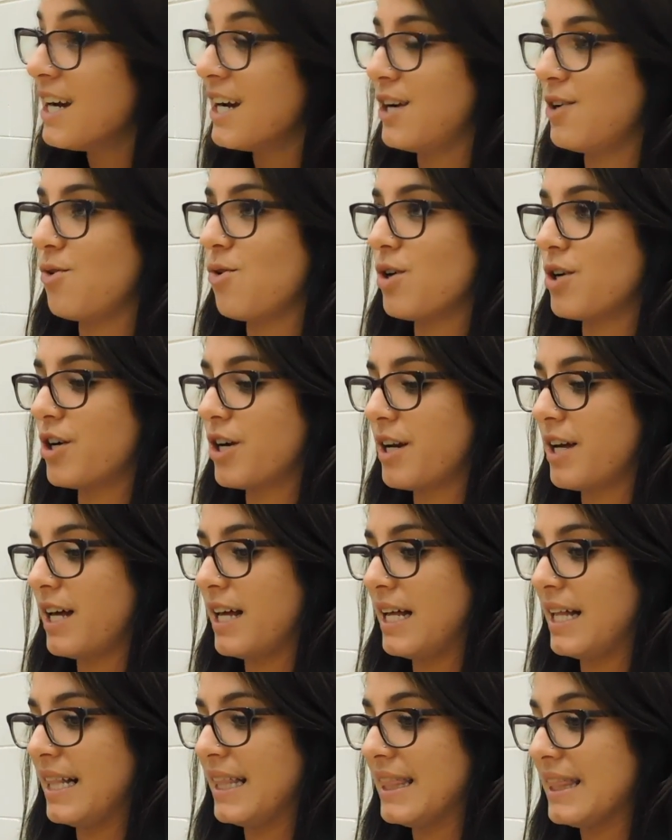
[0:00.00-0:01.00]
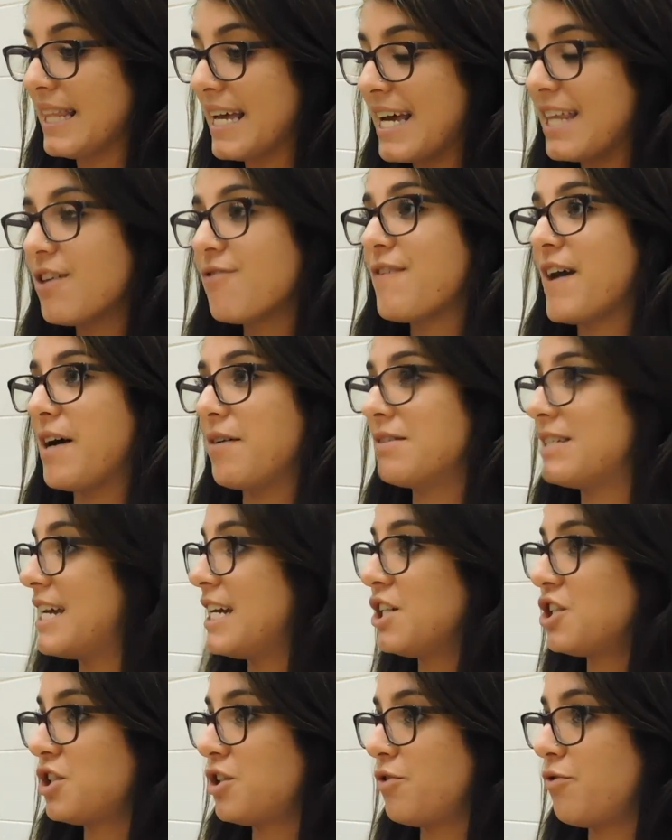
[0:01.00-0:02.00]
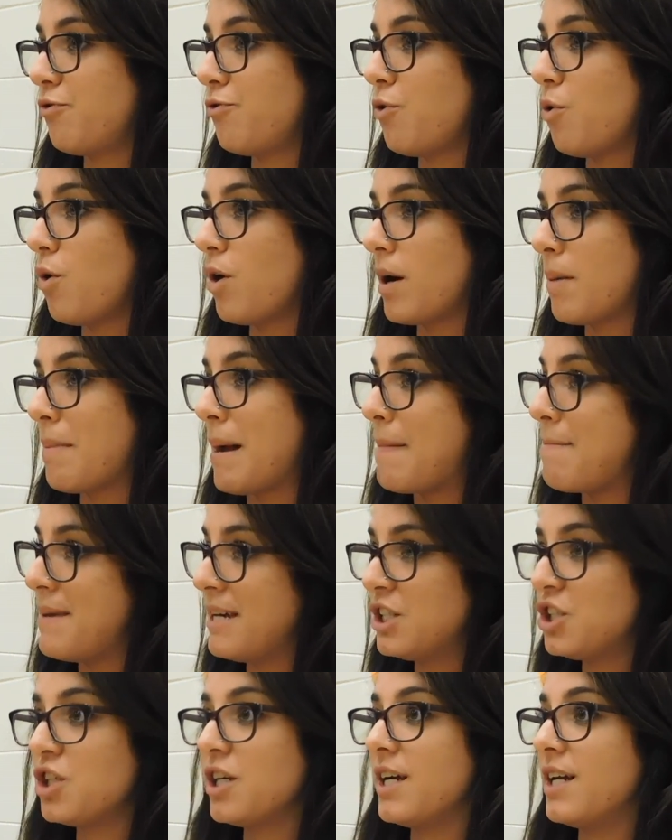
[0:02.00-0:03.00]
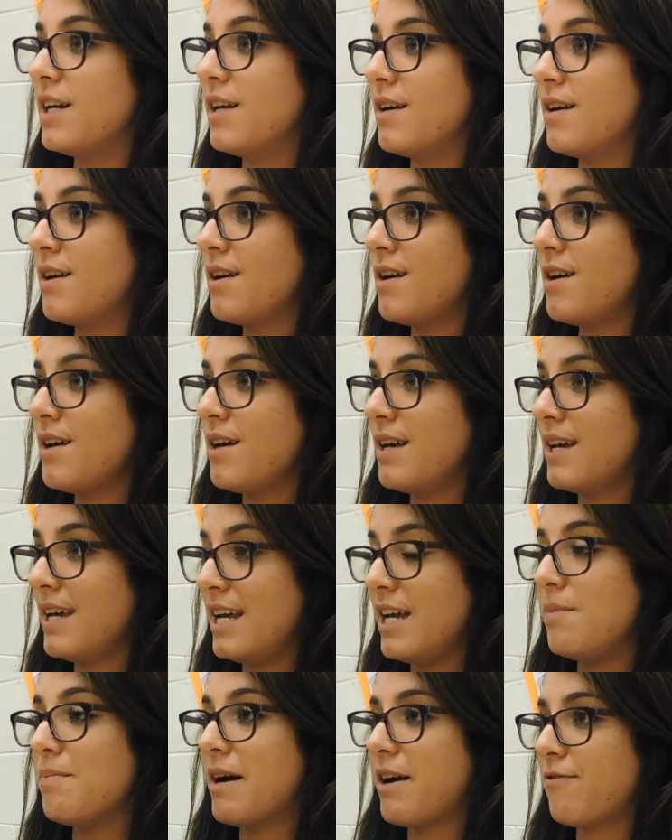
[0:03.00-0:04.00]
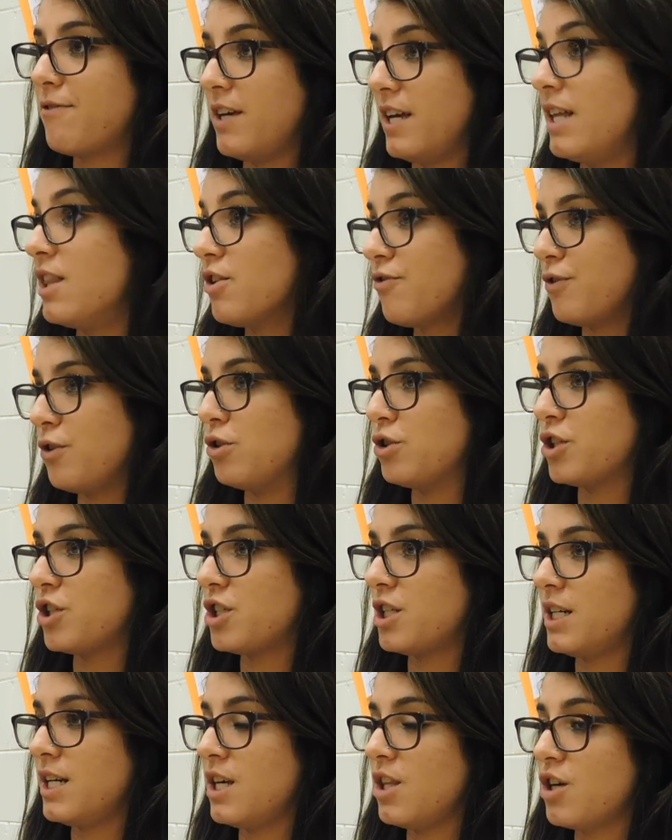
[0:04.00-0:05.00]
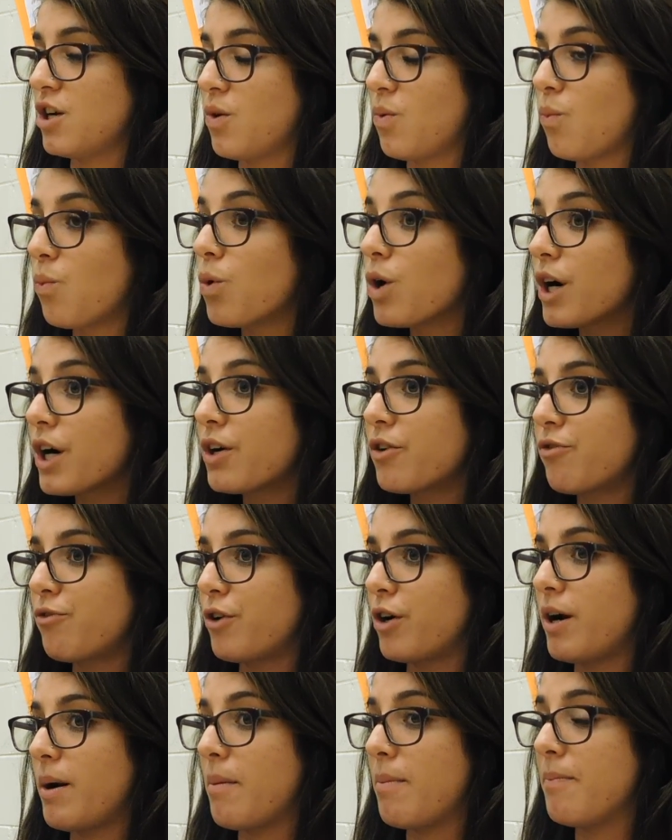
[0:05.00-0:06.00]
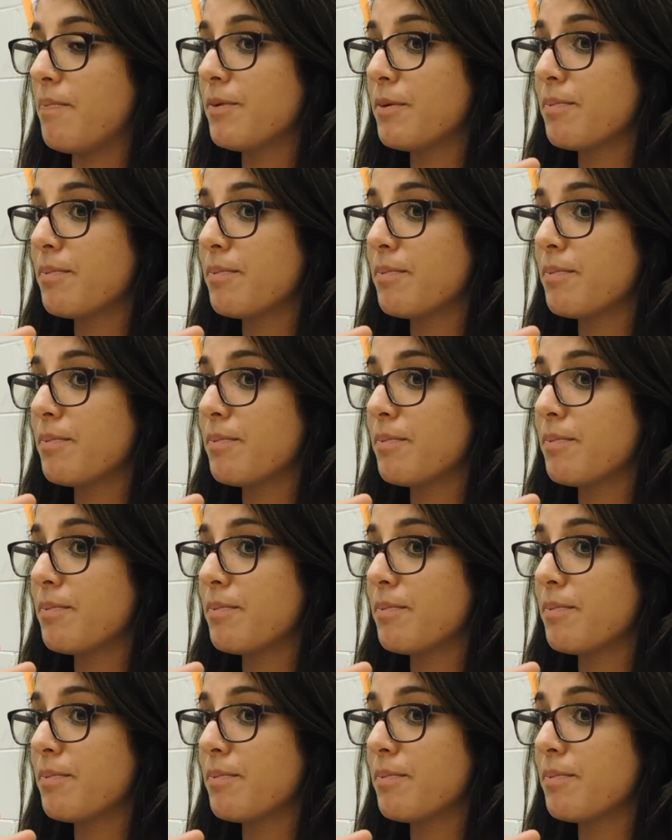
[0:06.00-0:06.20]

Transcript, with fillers: in order to lay the foundation for my mission in my in the future, to either work for a